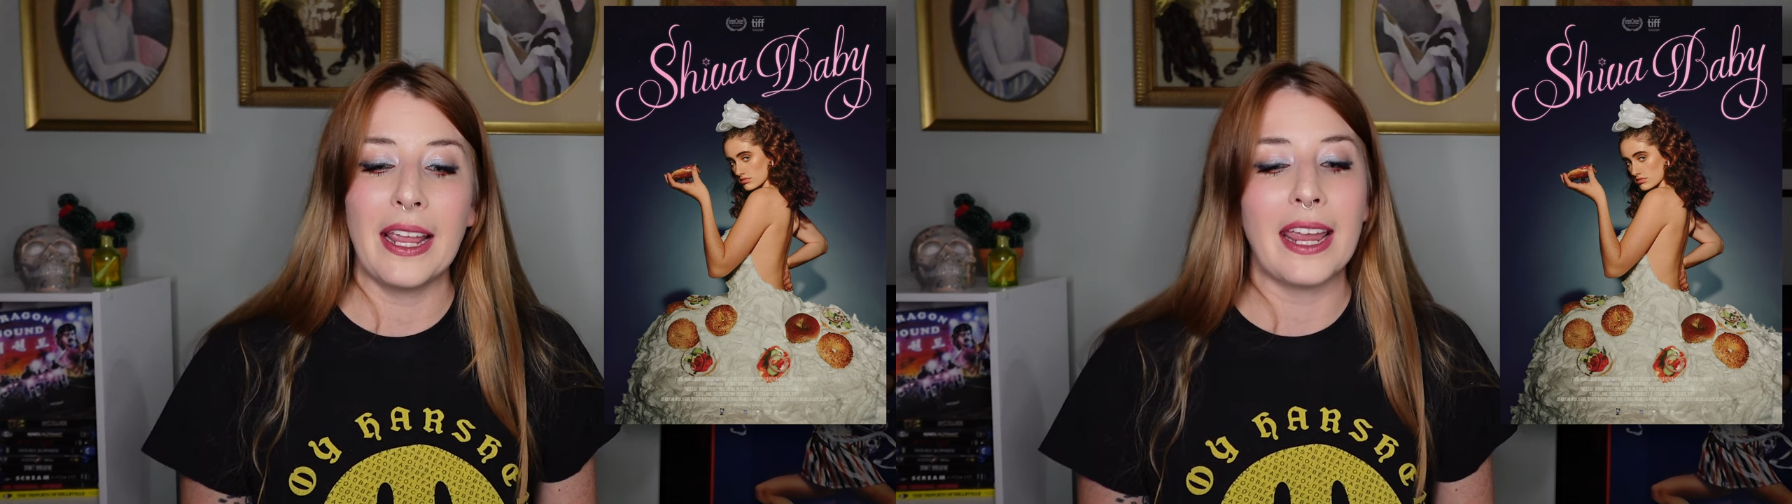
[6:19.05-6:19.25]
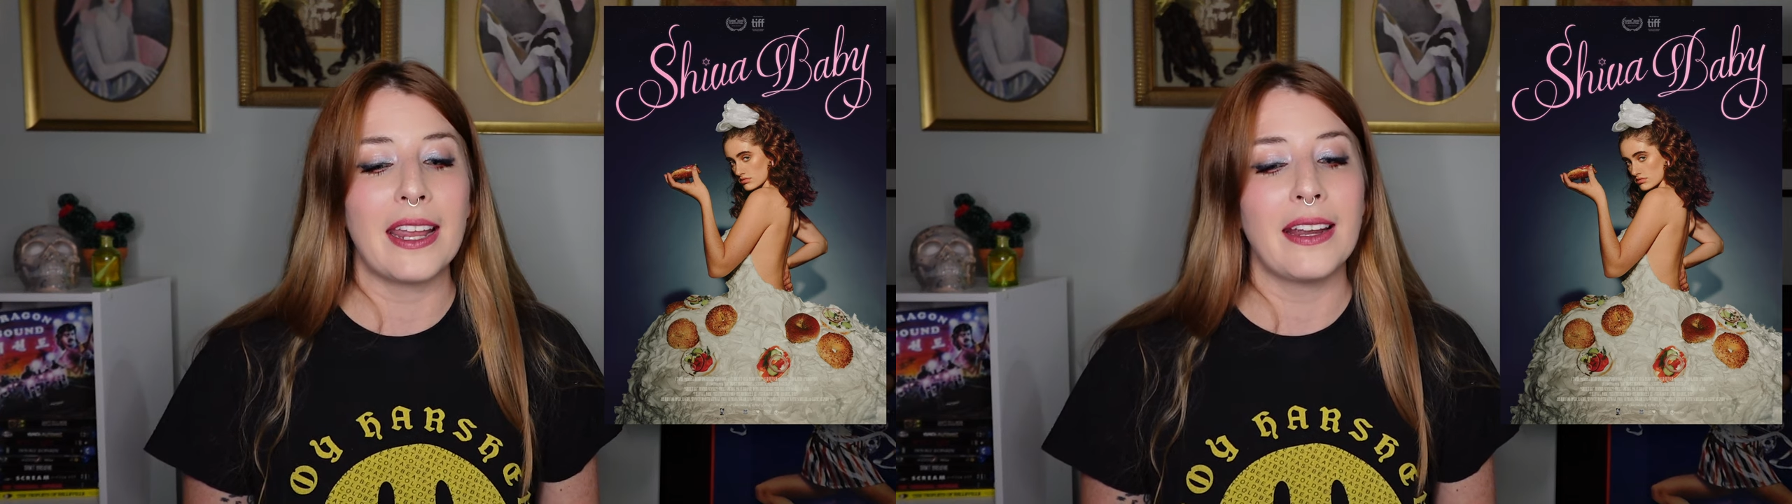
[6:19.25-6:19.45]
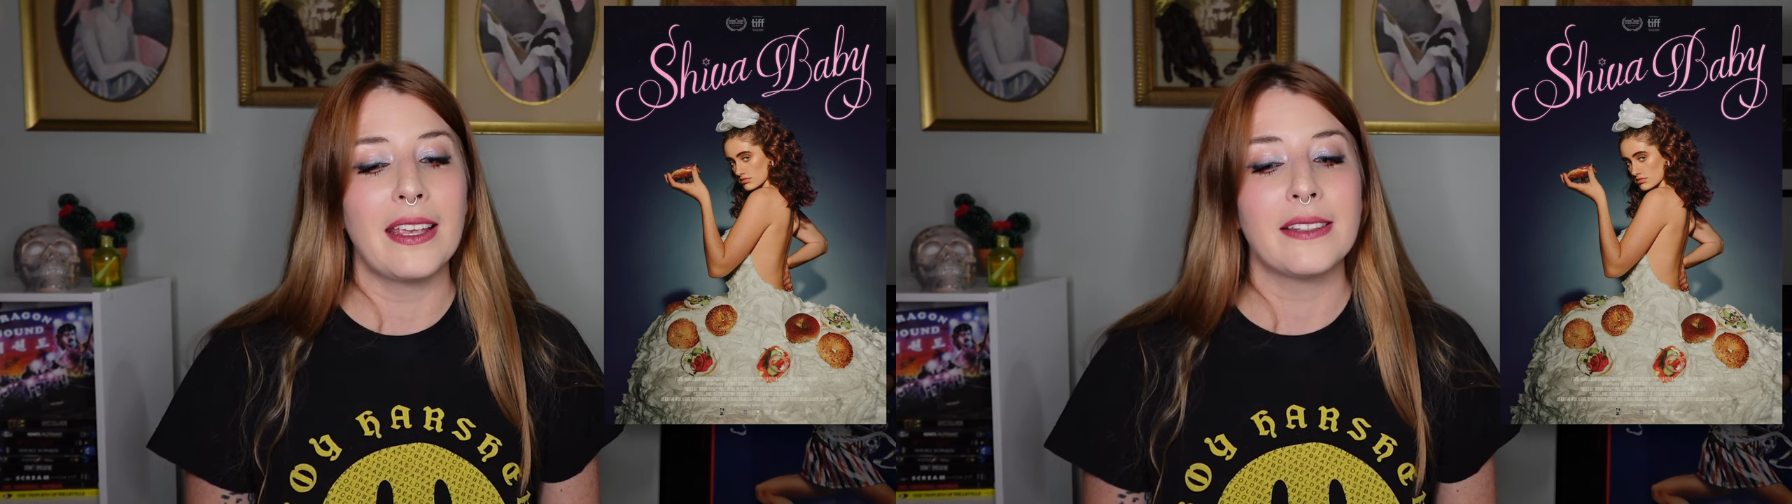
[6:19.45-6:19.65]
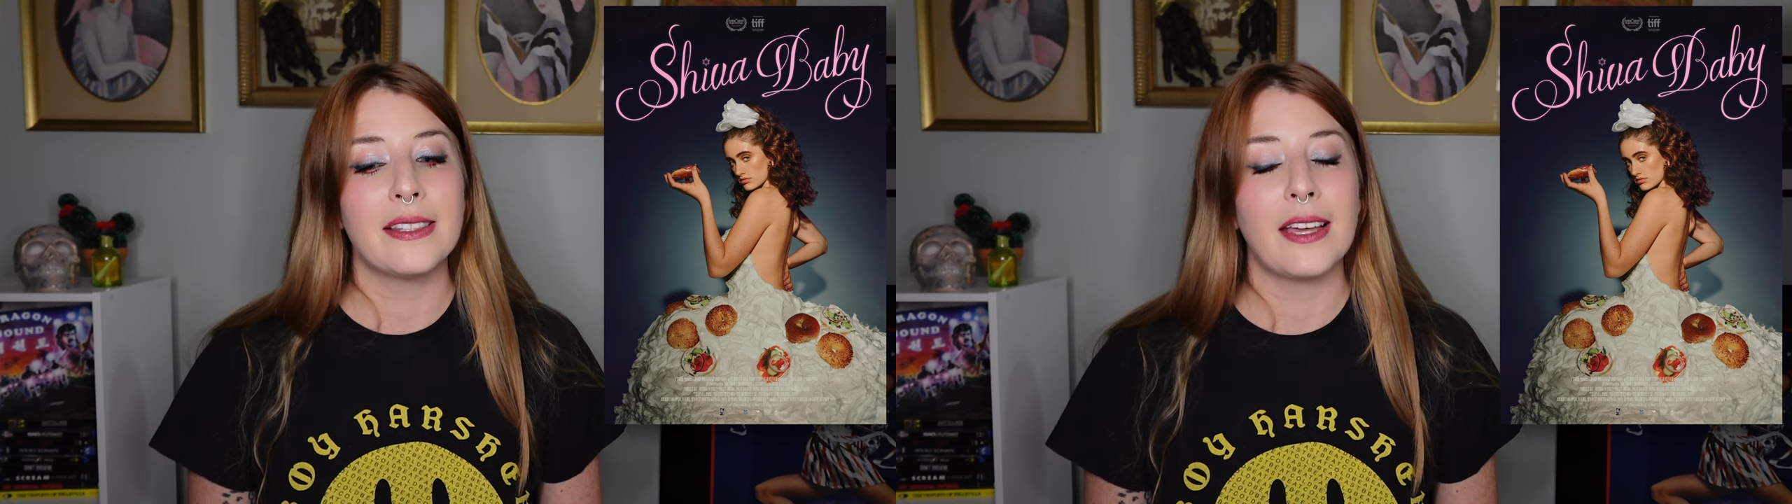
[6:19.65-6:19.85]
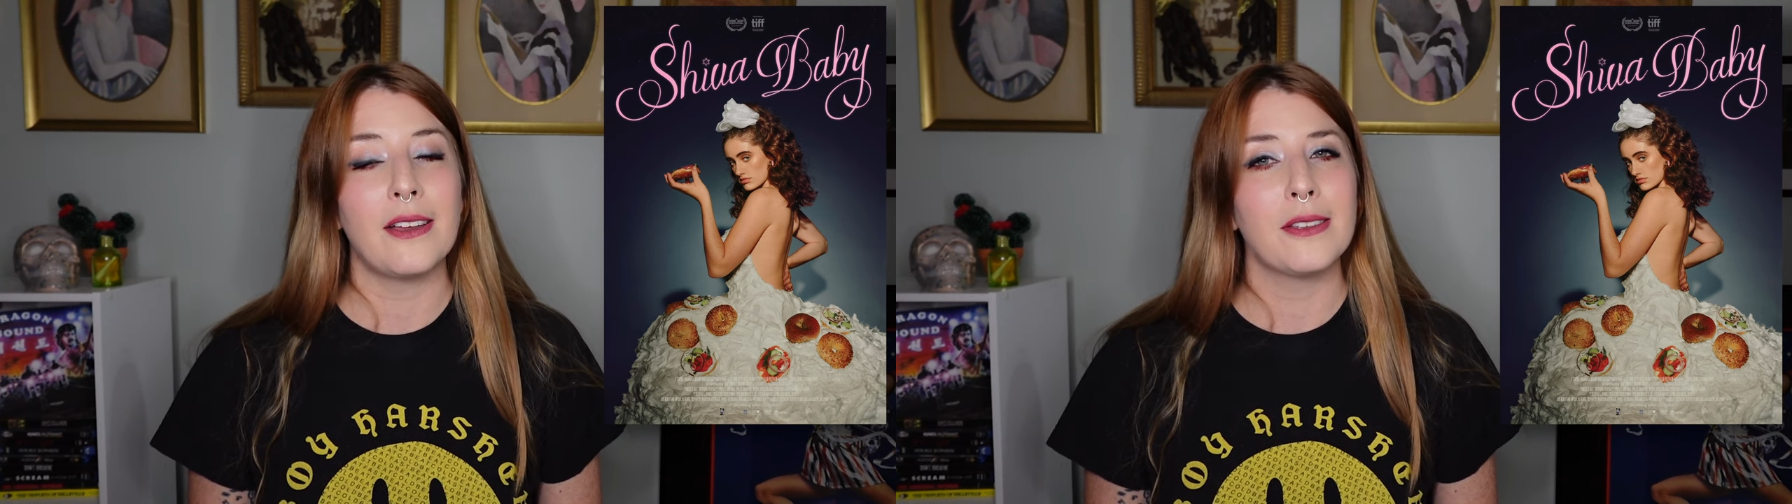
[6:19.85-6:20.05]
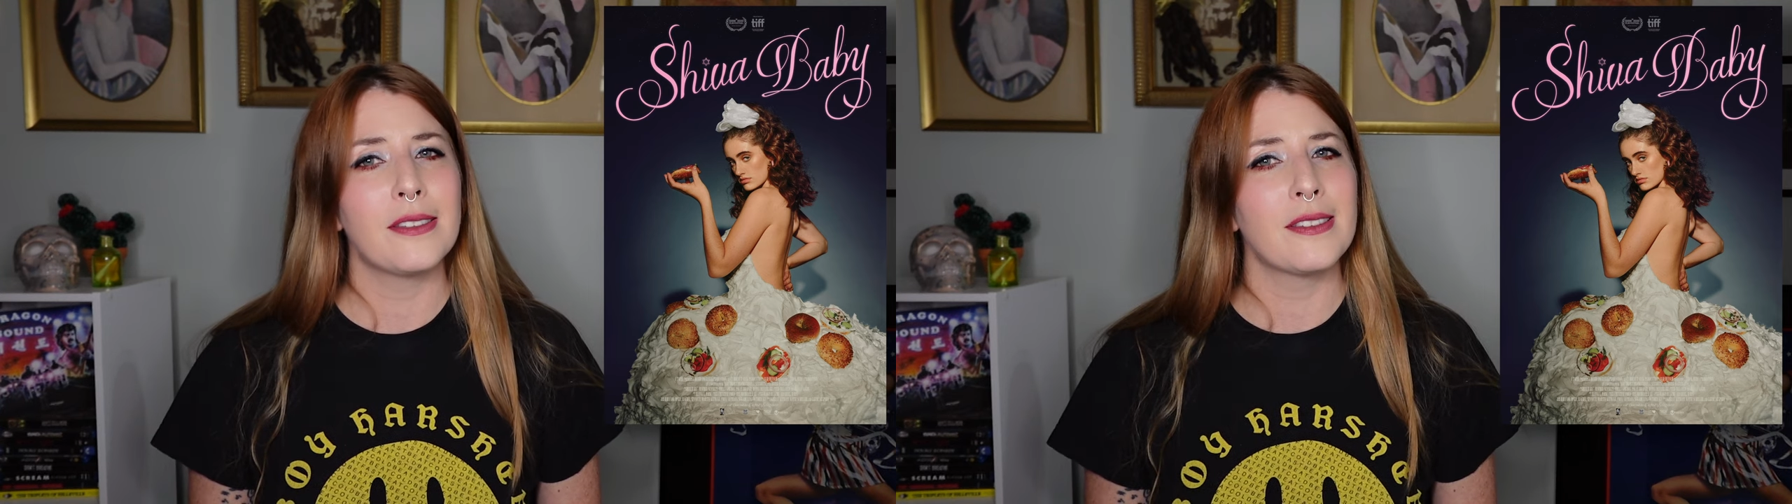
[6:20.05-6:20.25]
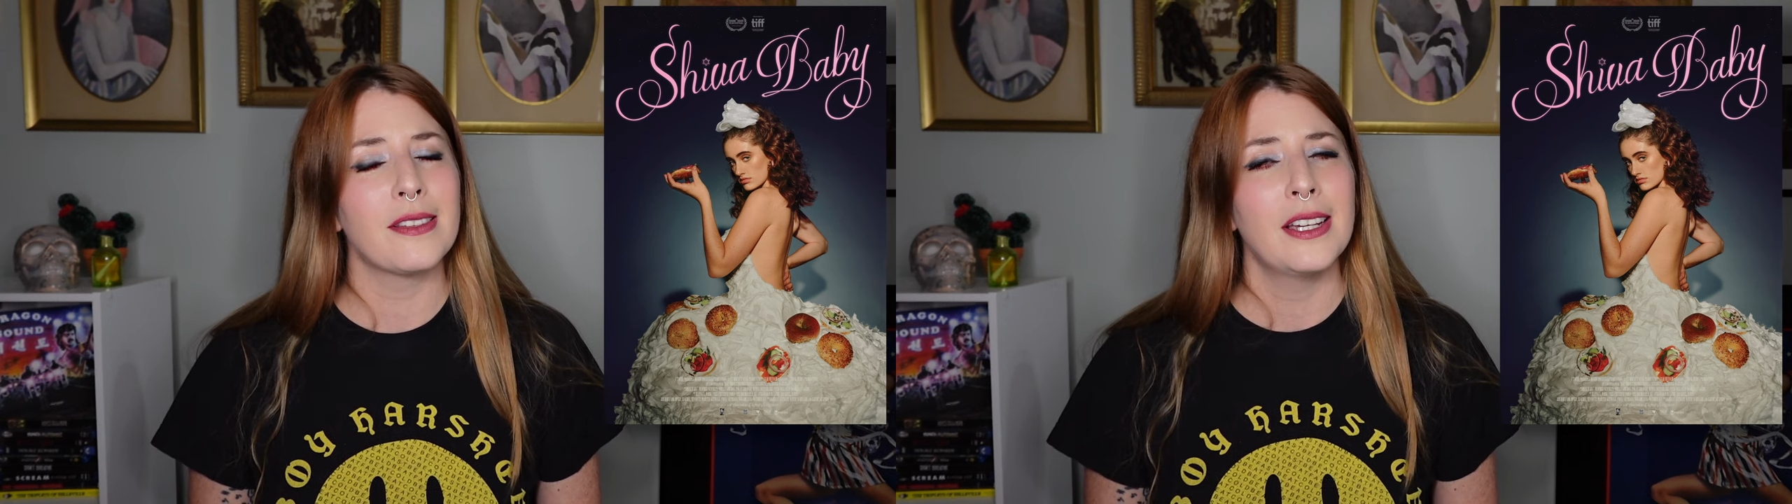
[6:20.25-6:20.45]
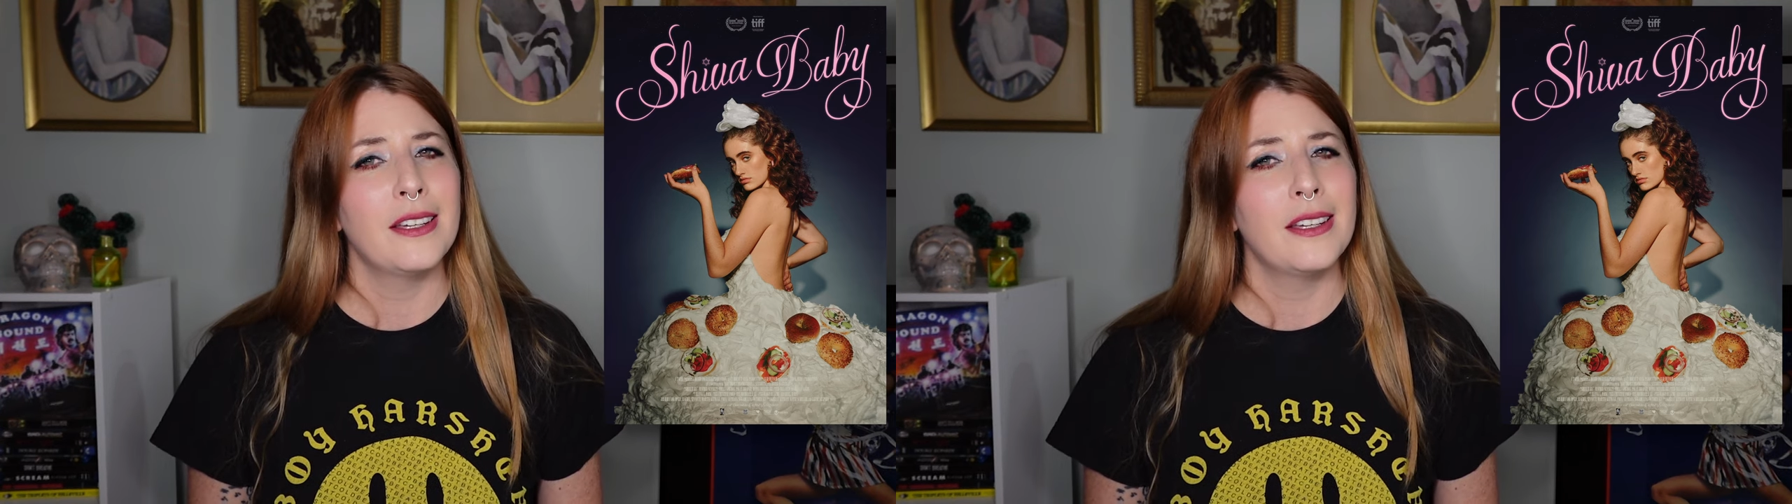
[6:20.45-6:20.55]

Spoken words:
and it tells